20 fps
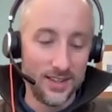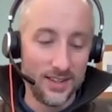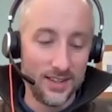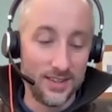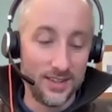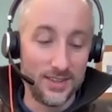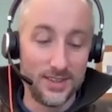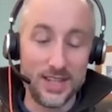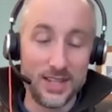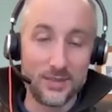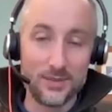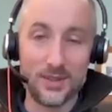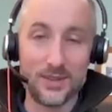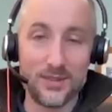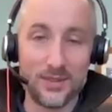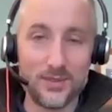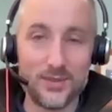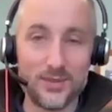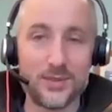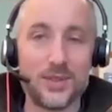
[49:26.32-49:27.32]
I think
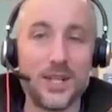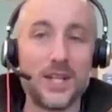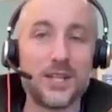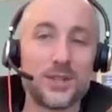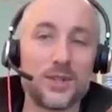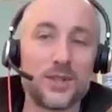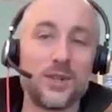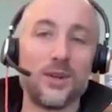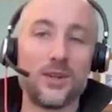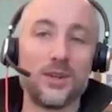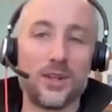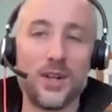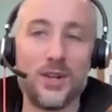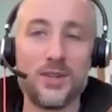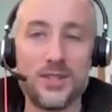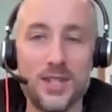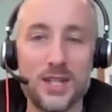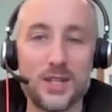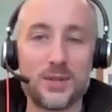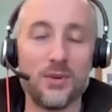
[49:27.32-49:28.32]
let's
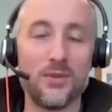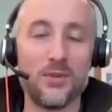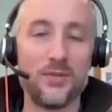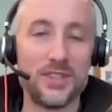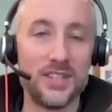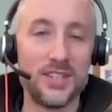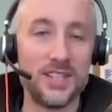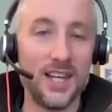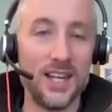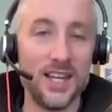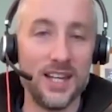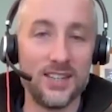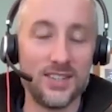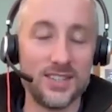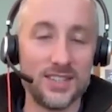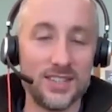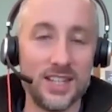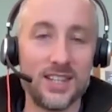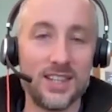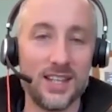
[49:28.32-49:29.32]
close this one for today and
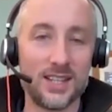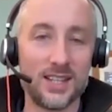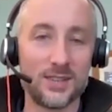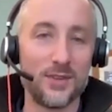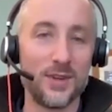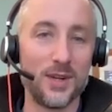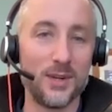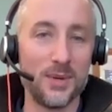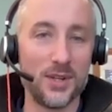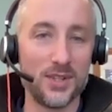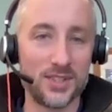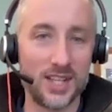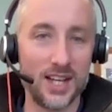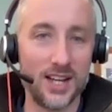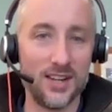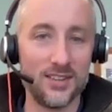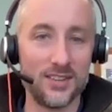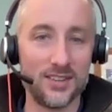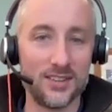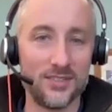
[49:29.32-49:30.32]
just say thanks very much,
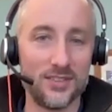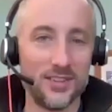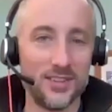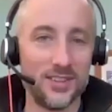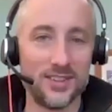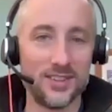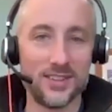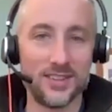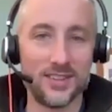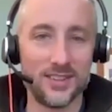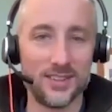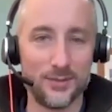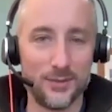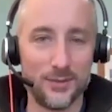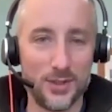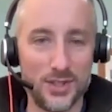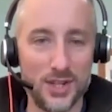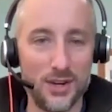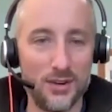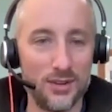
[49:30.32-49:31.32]
Gareth, for
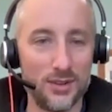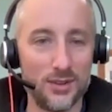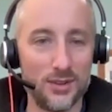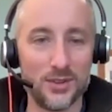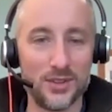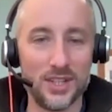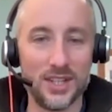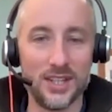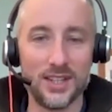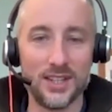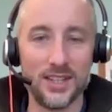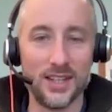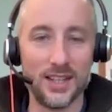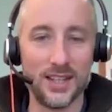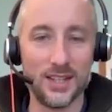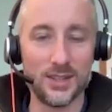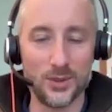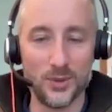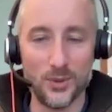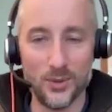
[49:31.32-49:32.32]
sharing your thinking.
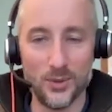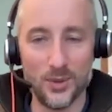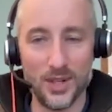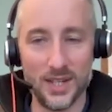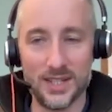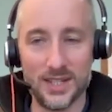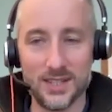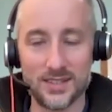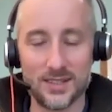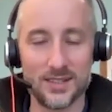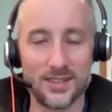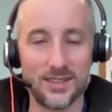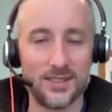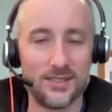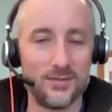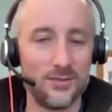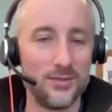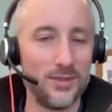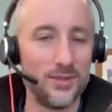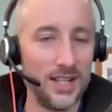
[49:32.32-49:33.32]
It's always
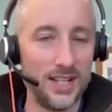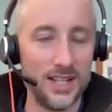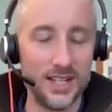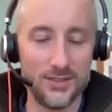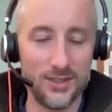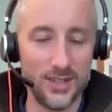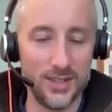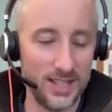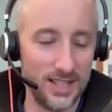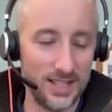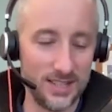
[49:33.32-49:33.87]
really, really